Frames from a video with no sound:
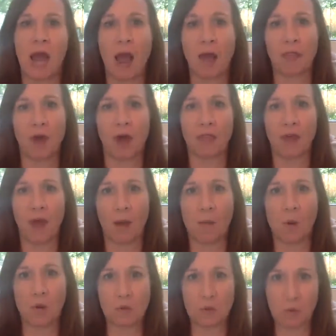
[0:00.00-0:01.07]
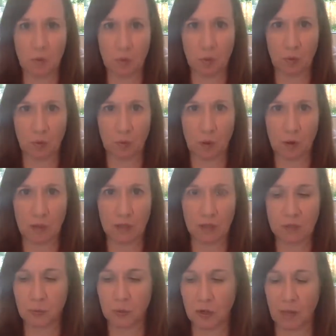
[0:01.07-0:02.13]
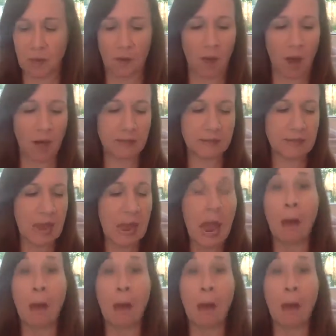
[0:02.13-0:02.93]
I thought that most people would want to just put it on their bodies,